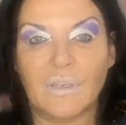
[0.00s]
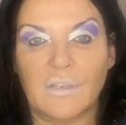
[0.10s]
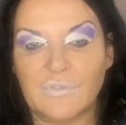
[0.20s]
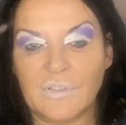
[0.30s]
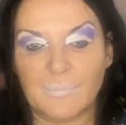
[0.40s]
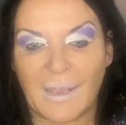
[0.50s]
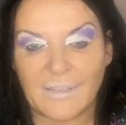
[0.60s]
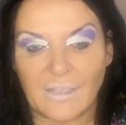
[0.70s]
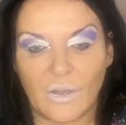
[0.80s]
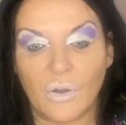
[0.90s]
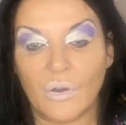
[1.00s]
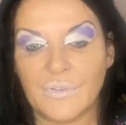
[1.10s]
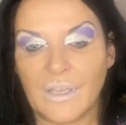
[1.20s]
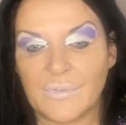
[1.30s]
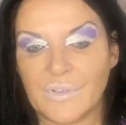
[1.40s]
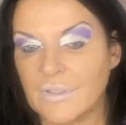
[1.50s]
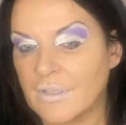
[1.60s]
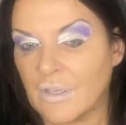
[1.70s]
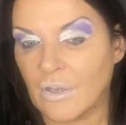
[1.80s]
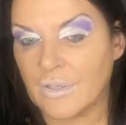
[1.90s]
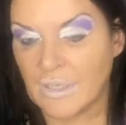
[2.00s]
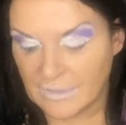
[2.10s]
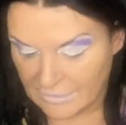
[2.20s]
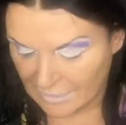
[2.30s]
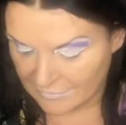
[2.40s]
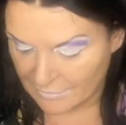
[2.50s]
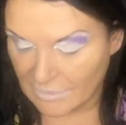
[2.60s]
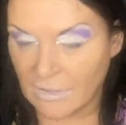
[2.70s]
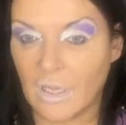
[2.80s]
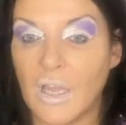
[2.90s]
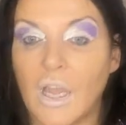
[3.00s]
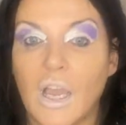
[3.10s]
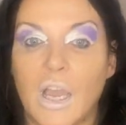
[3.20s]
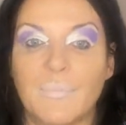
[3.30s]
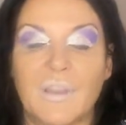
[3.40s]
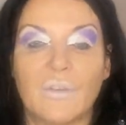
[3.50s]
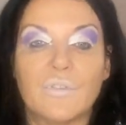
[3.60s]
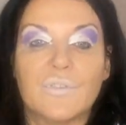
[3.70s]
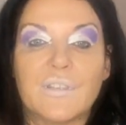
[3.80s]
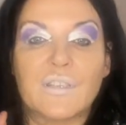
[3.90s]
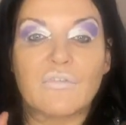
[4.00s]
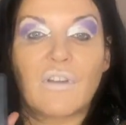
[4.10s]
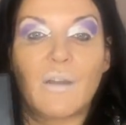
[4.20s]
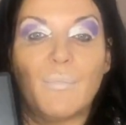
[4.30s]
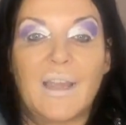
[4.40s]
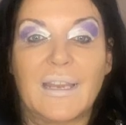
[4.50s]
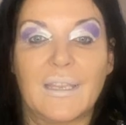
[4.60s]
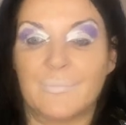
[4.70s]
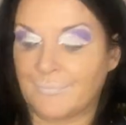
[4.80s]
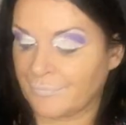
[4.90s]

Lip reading: and I've just packed that on the outside of the eye to get some colour. I'm now using the Crown palette,